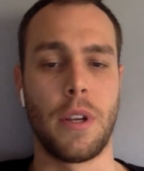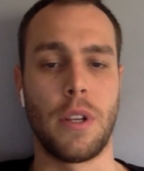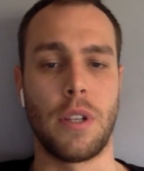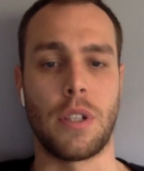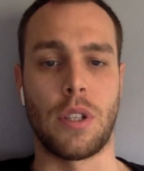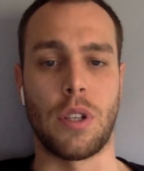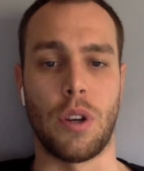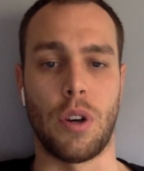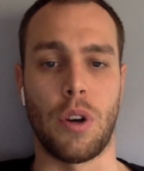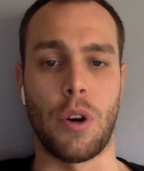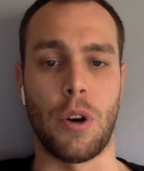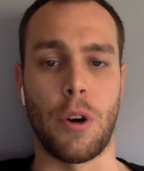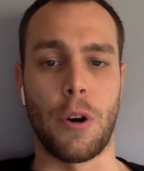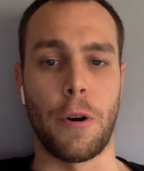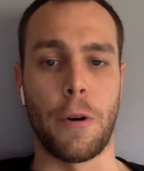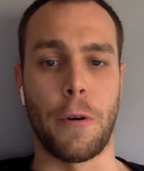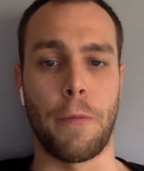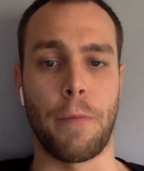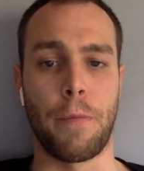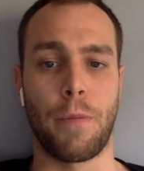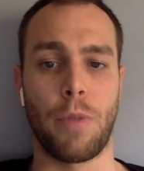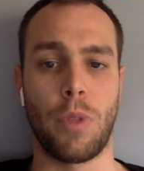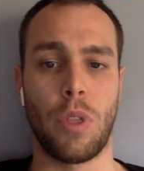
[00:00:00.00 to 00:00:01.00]

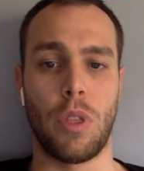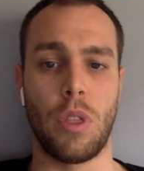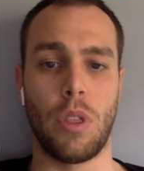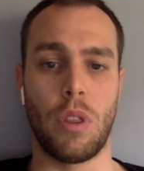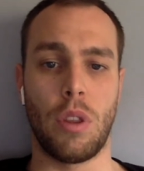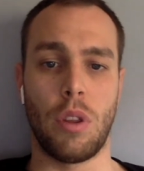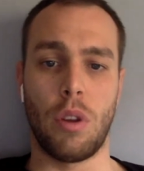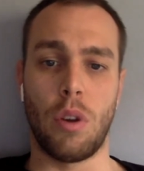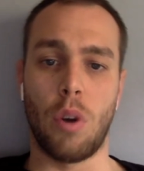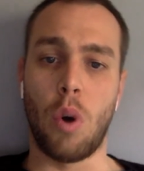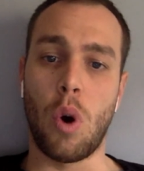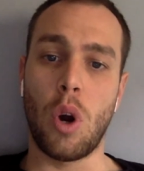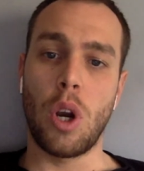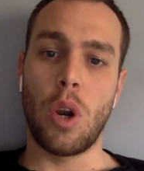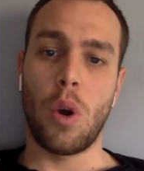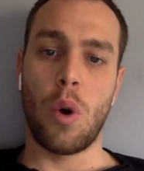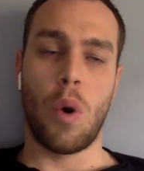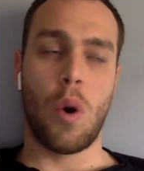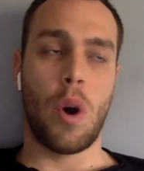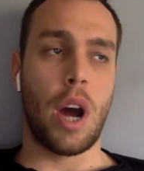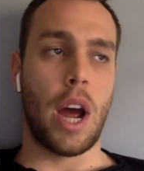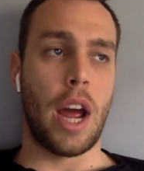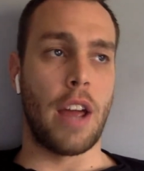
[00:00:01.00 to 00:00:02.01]
So
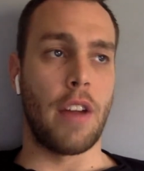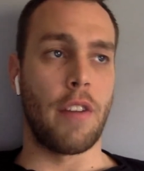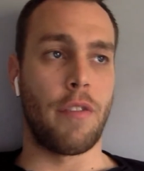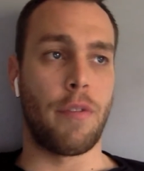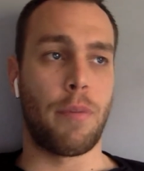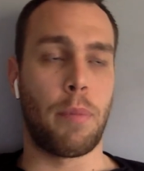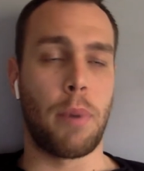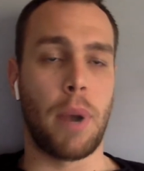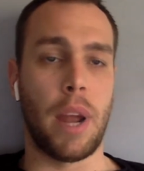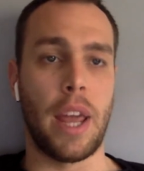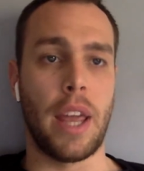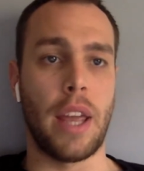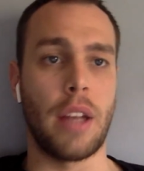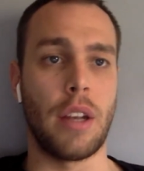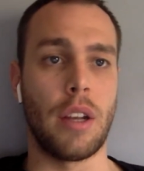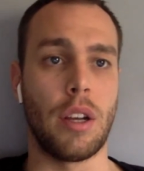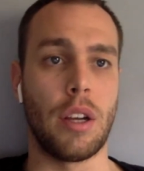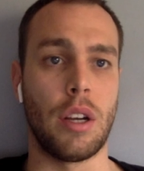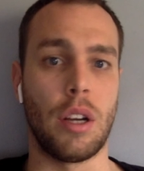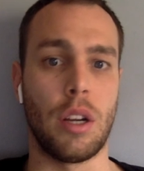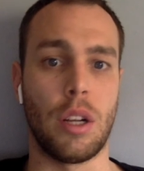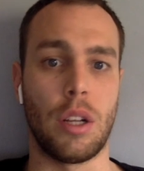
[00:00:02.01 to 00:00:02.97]
although I've played